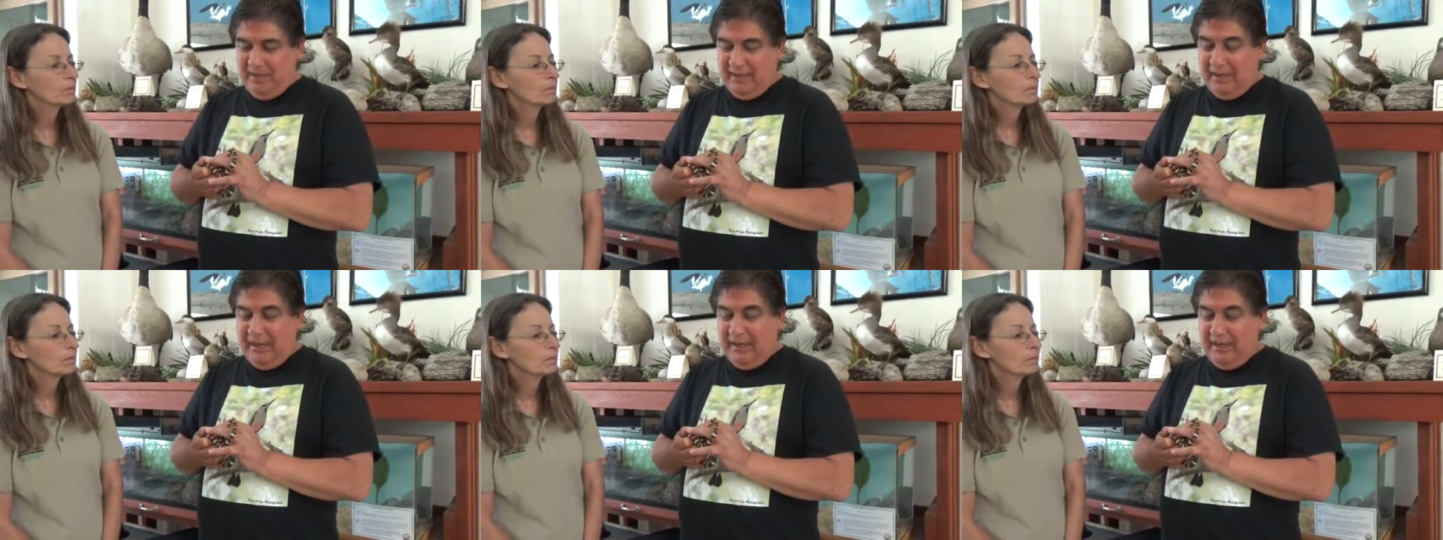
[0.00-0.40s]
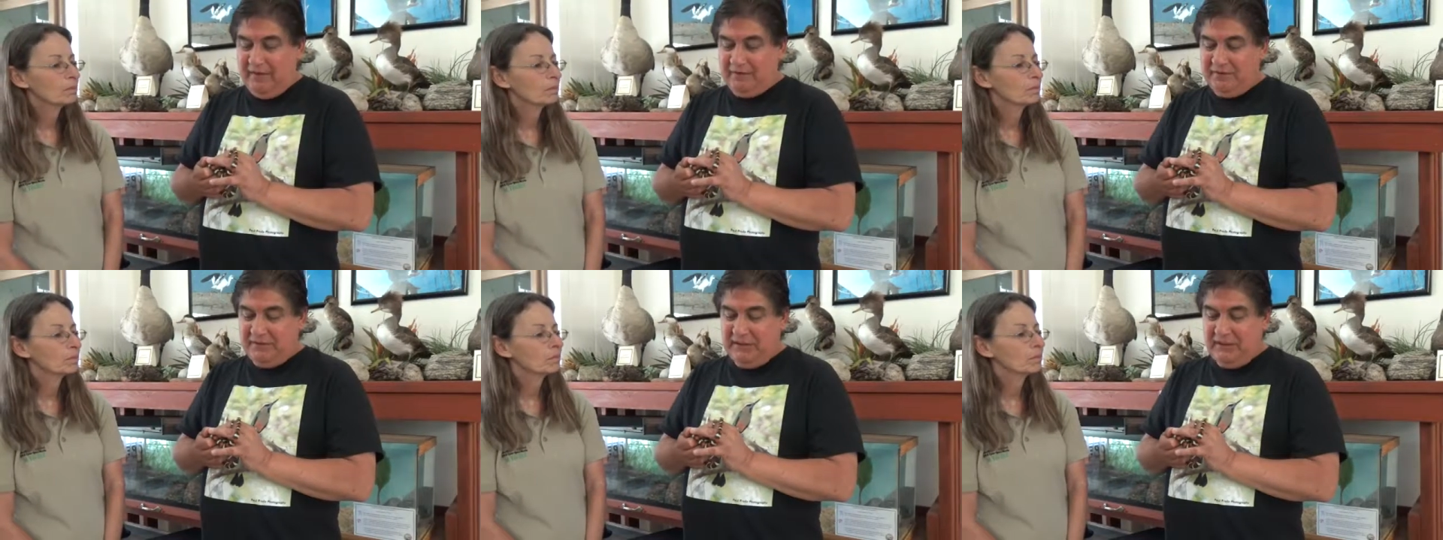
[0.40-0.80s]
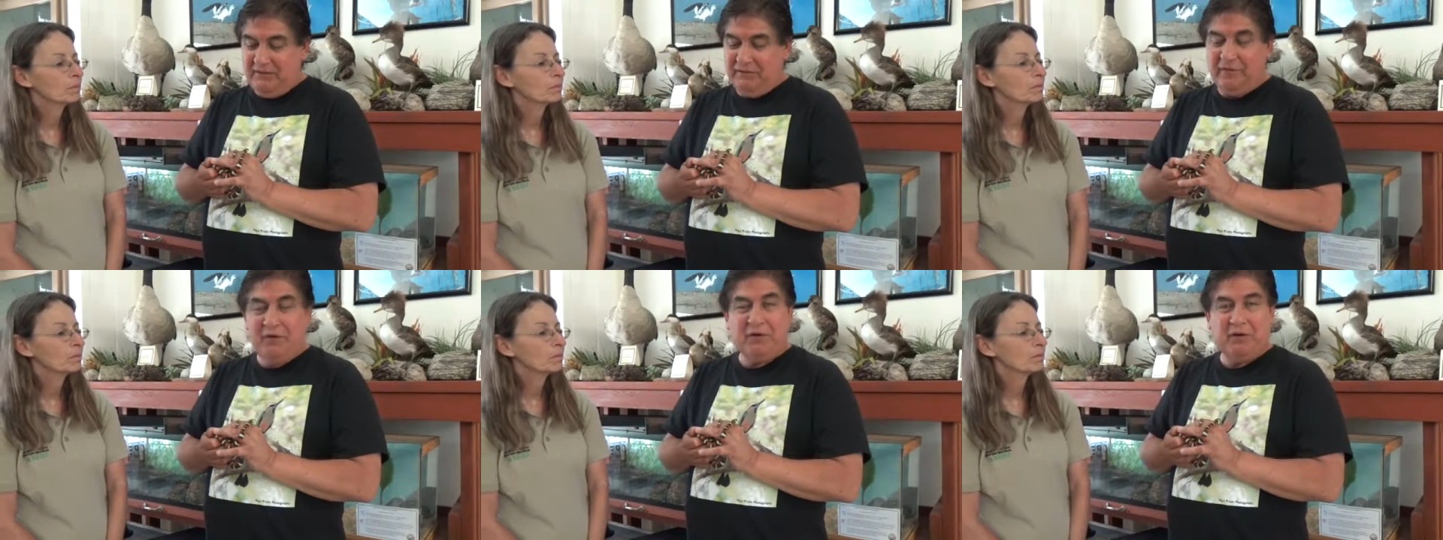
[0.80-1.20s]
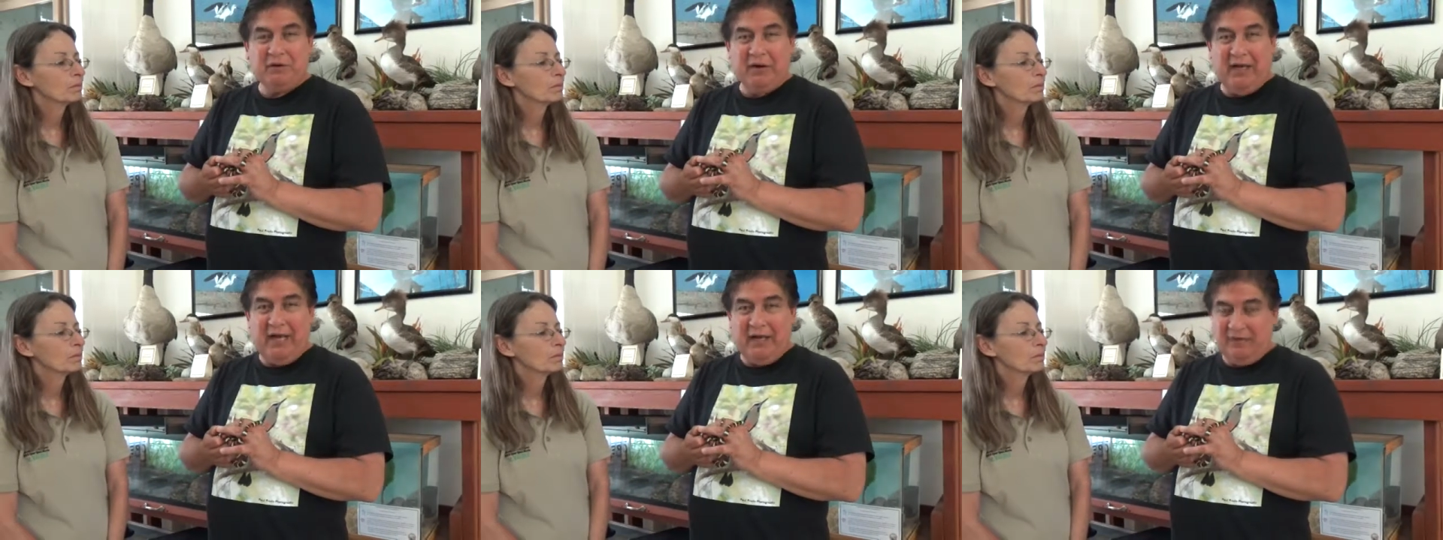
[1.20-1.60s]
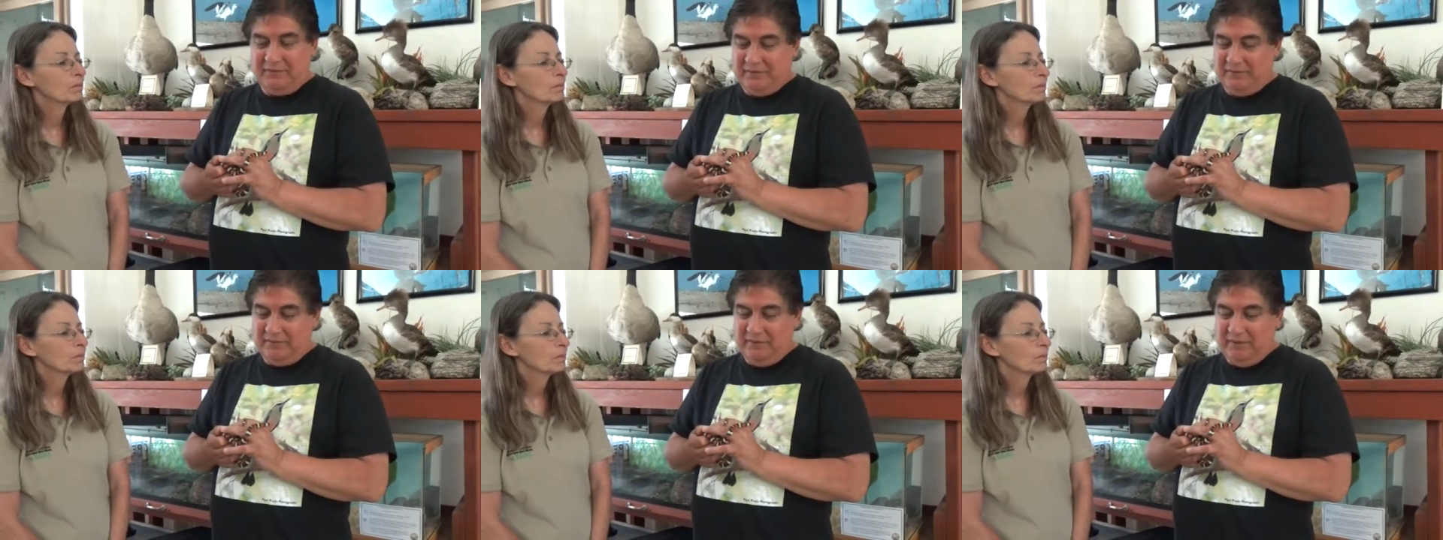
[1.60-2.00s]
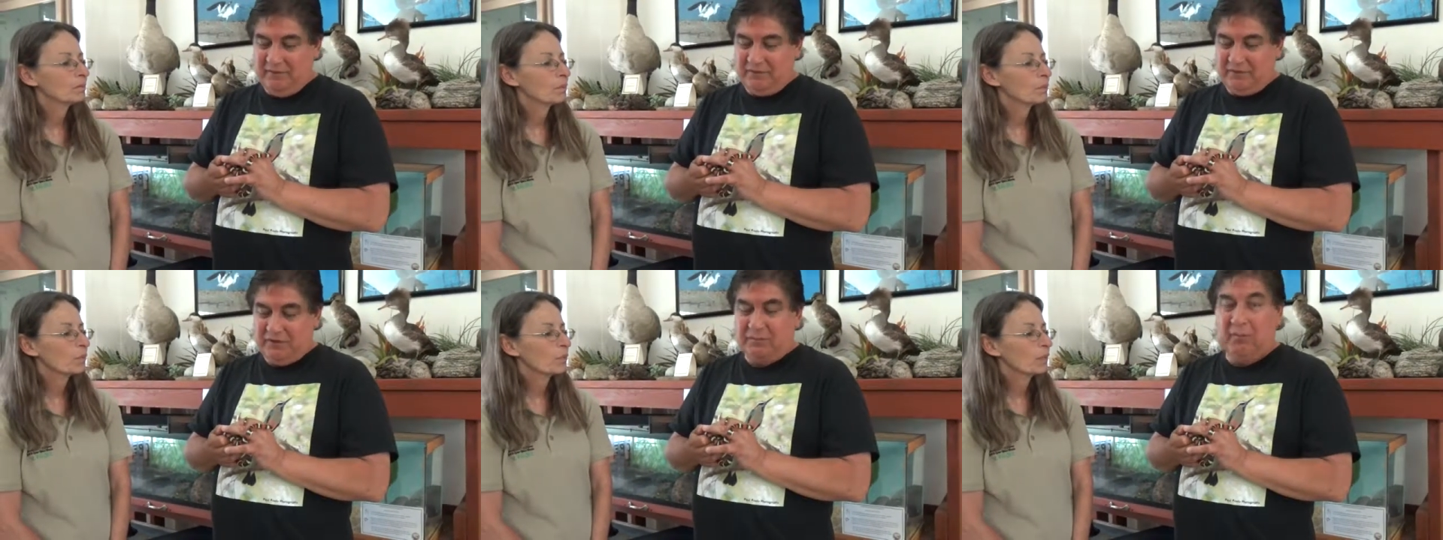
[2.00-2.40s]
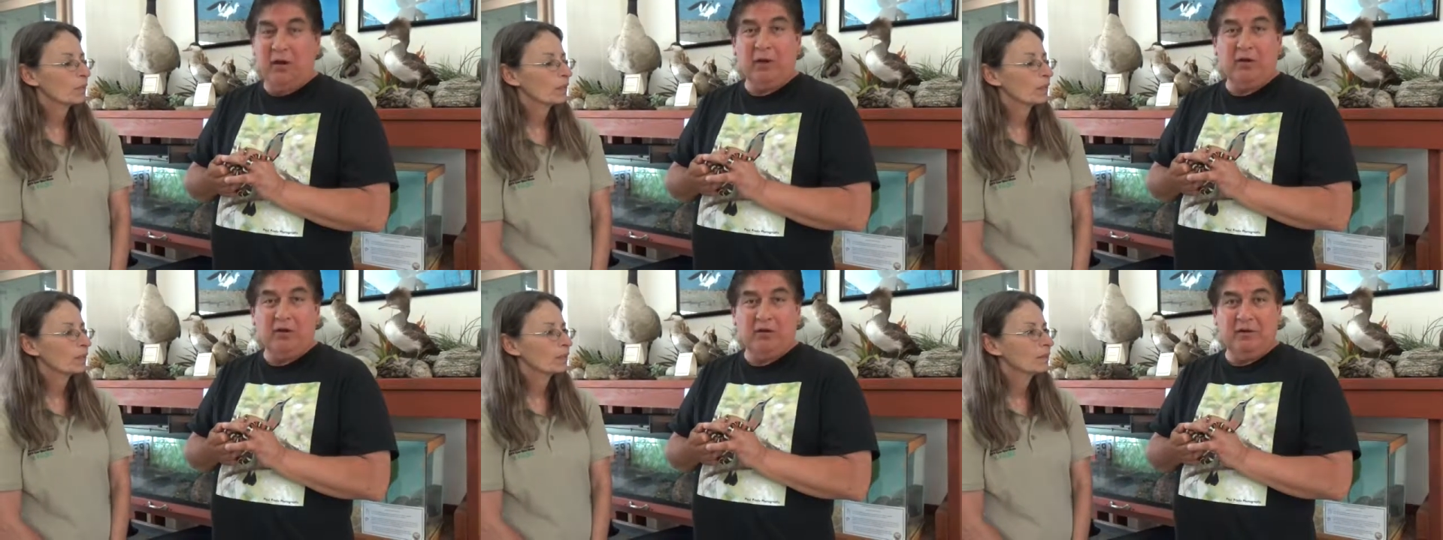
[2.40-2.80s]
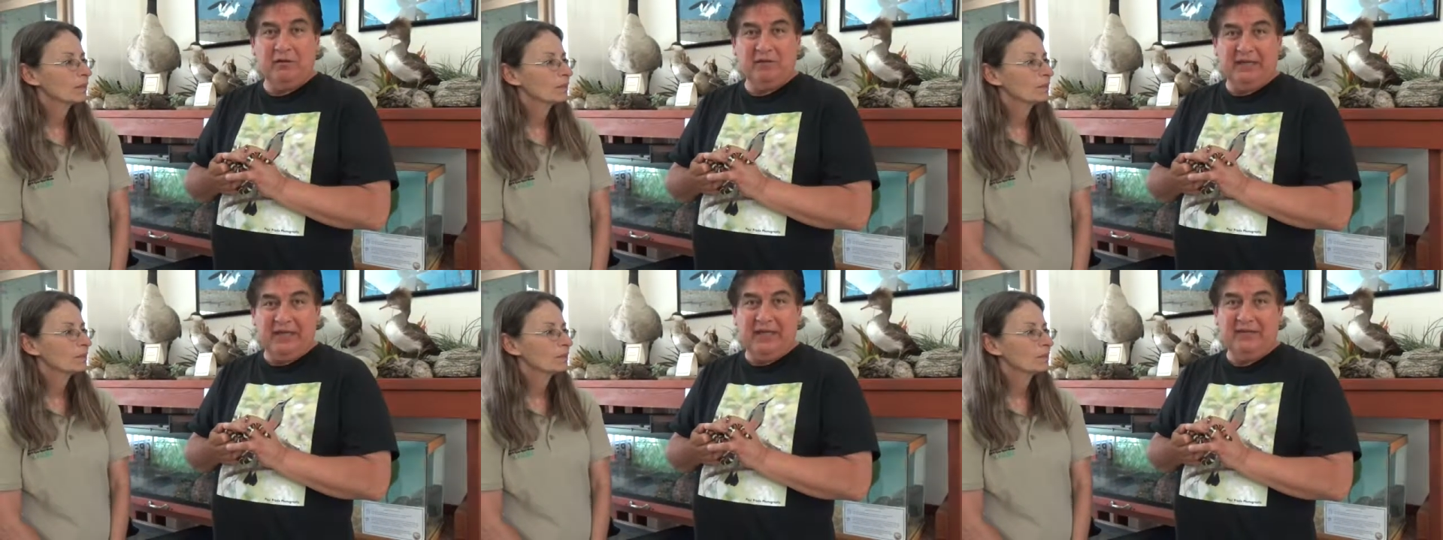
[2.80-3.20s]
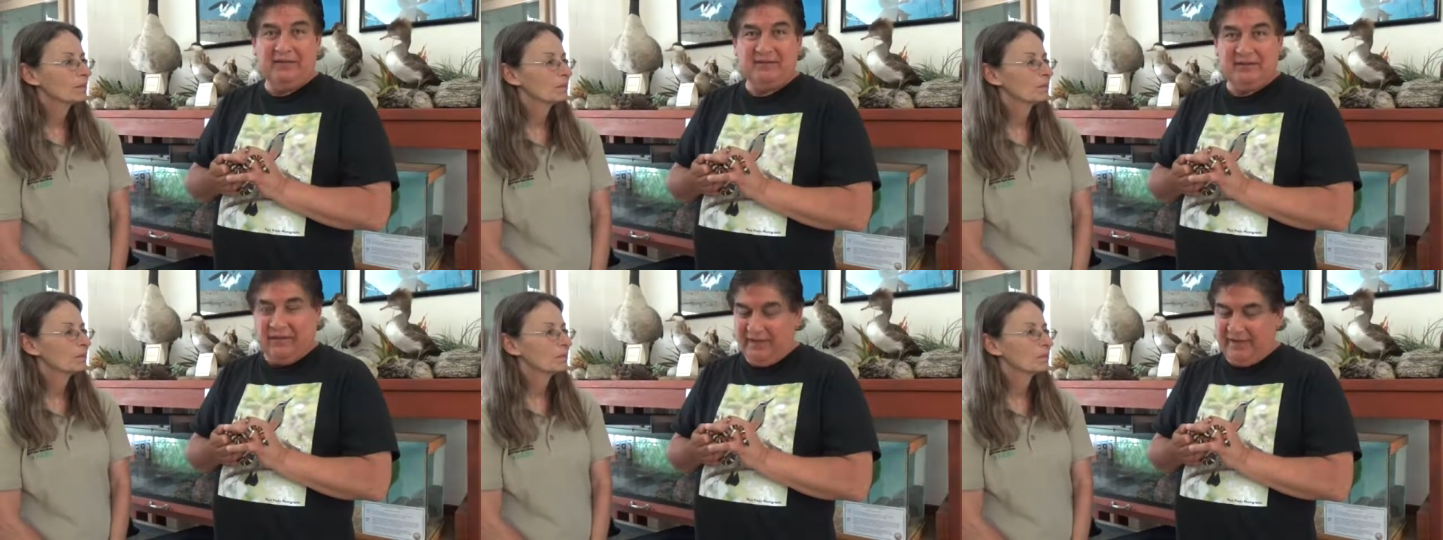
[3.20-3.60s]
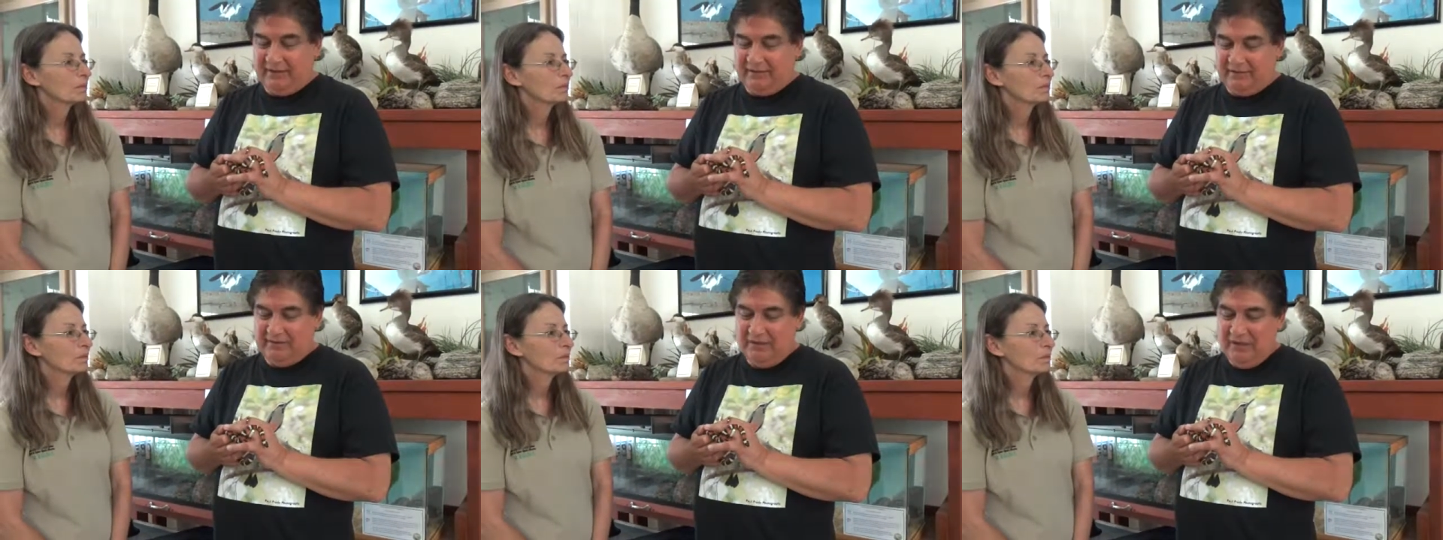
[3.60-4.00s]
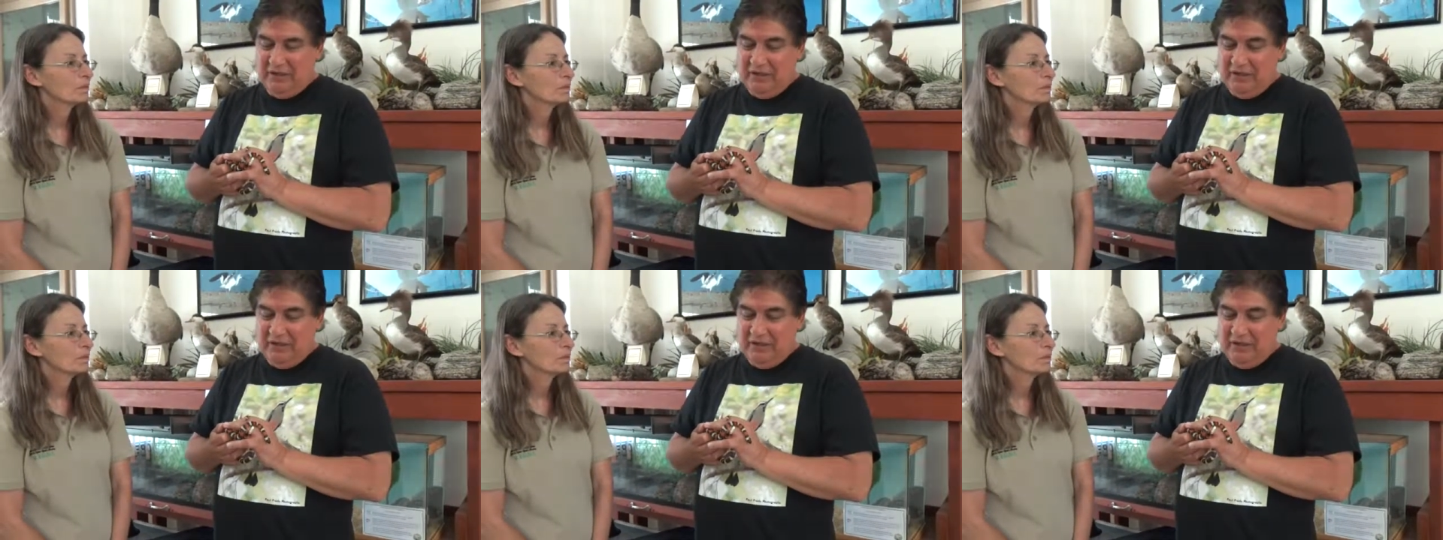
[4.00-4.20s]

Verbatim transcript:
Speaker 1: I have seen photographs of smaller king snakes